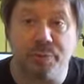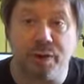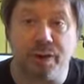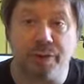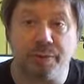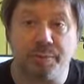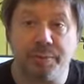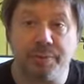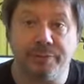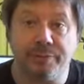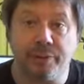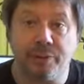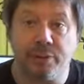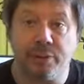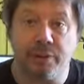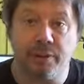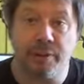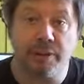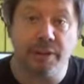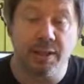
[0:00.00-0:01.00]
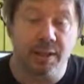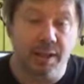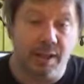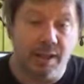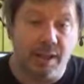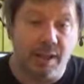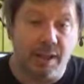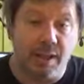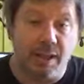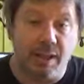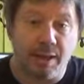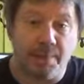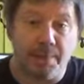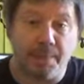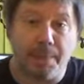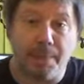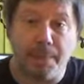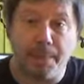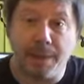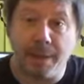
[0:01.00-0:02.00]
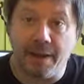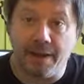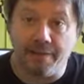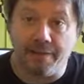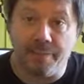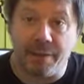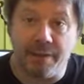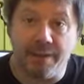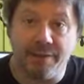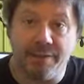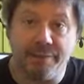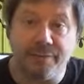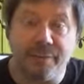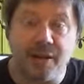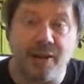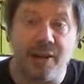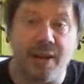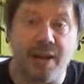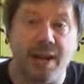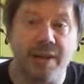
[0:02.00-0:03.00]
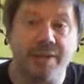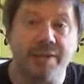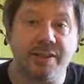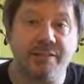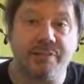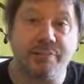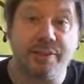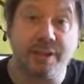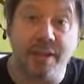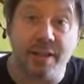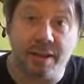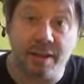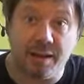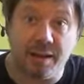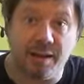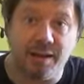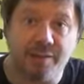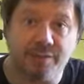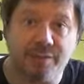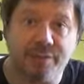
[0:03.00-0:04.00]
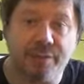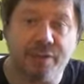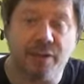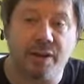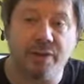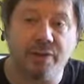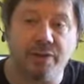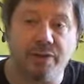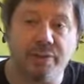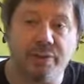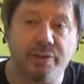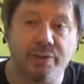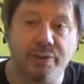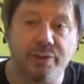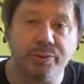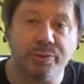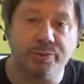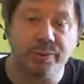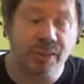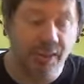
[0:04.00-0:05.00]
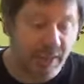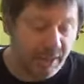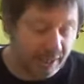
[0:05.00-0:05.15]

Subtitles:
work before. They have been very active, particularly in France, of course,